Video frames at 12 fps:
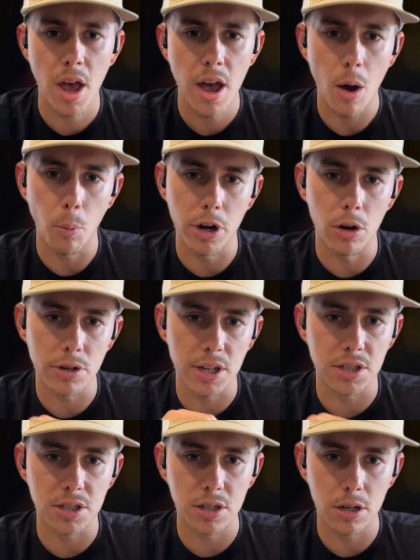and we don't
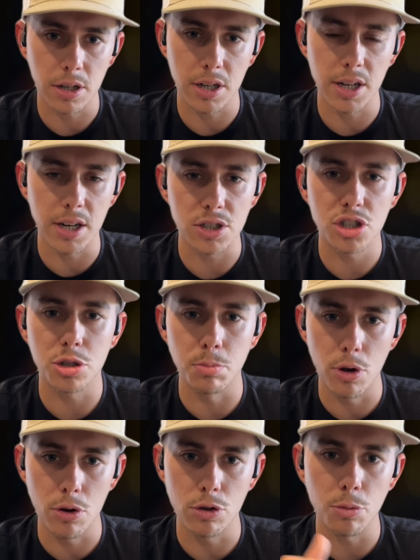necessarily need it
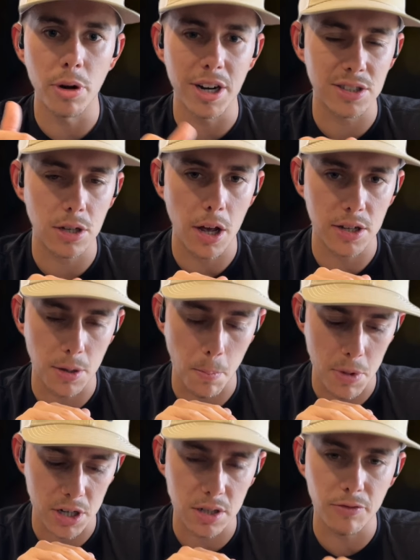smooth, but it's a
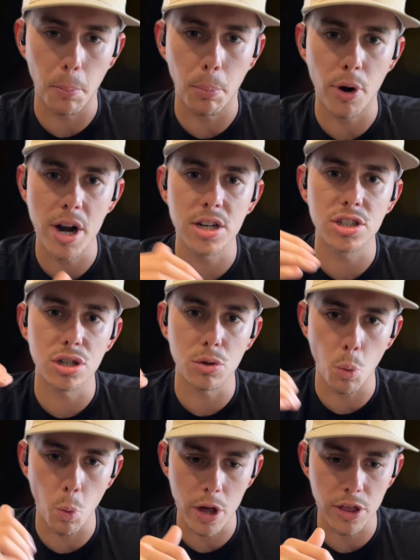mix of
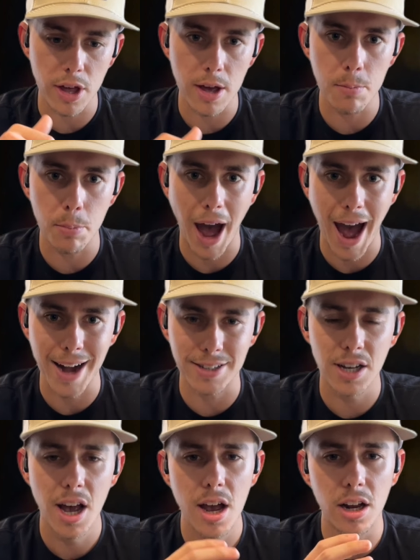abrasion with impact,
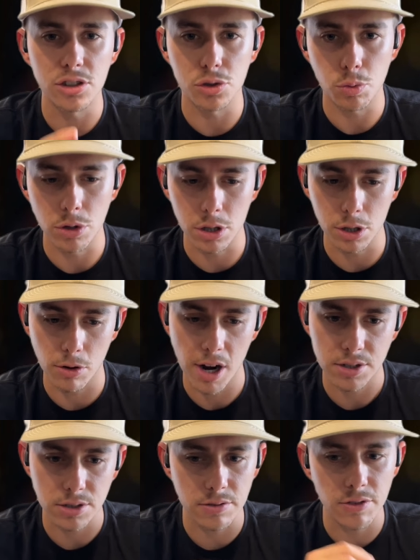and it's real
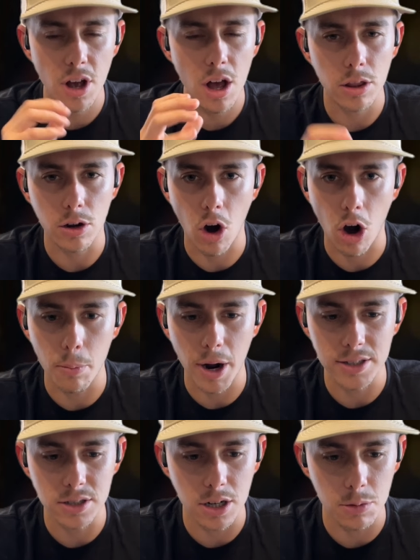aggressive. The
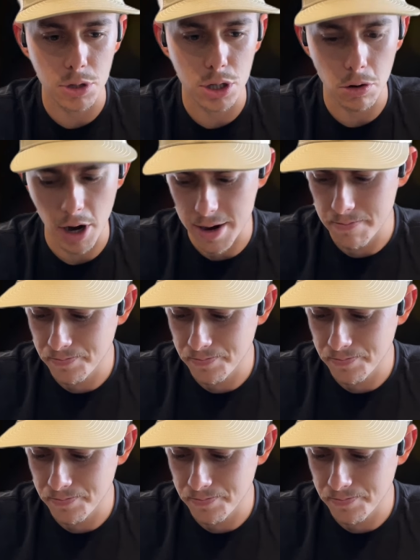carbide's going to be great.